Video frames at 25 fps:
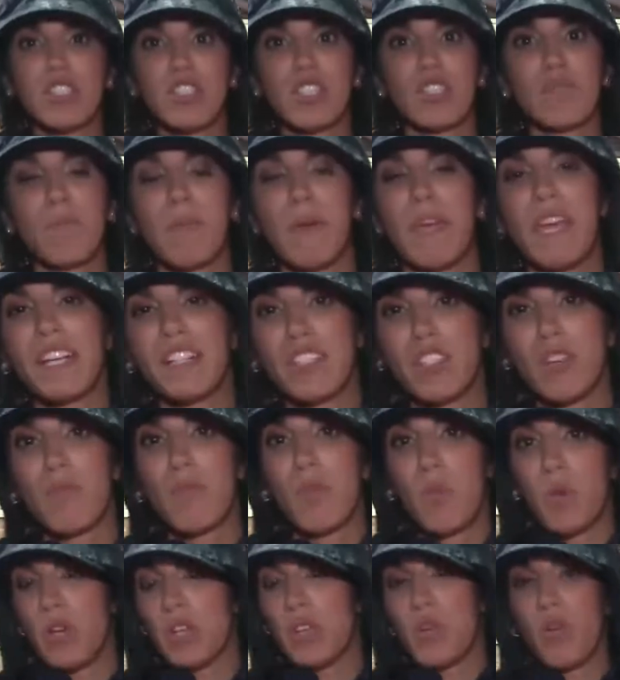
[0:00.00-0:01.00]
just picked up
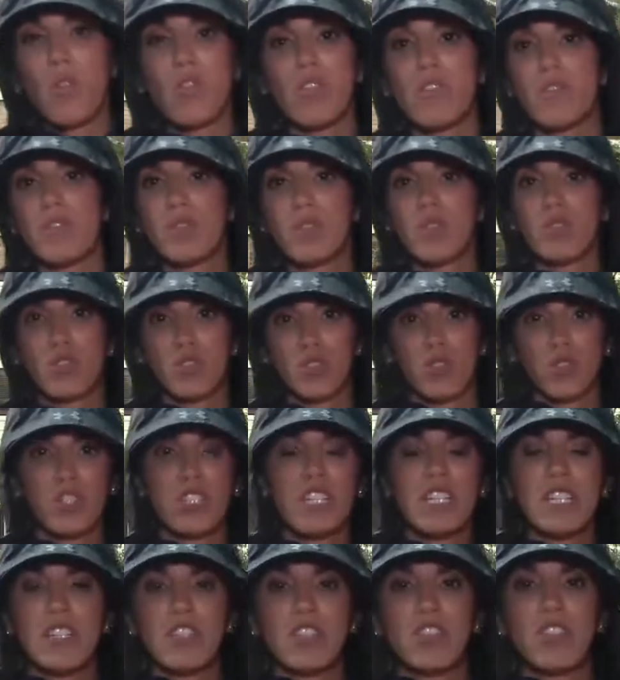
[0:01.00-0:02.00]
with all of those
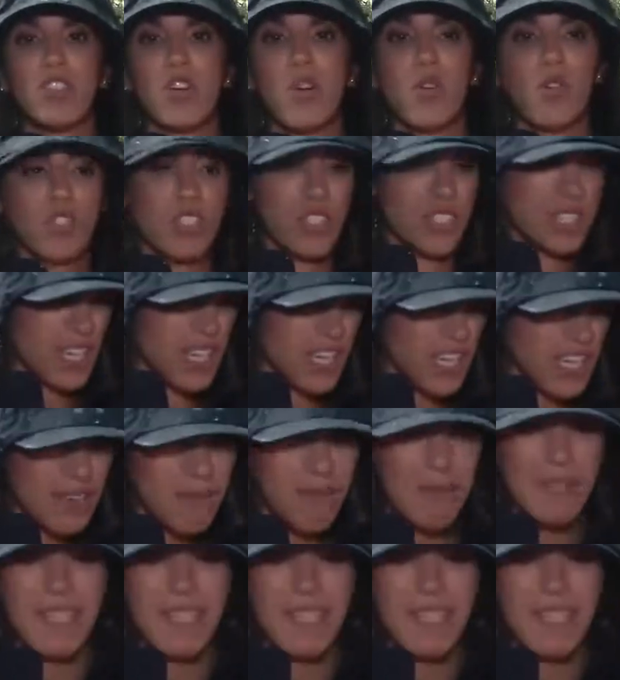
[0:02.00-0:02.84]
trees, just came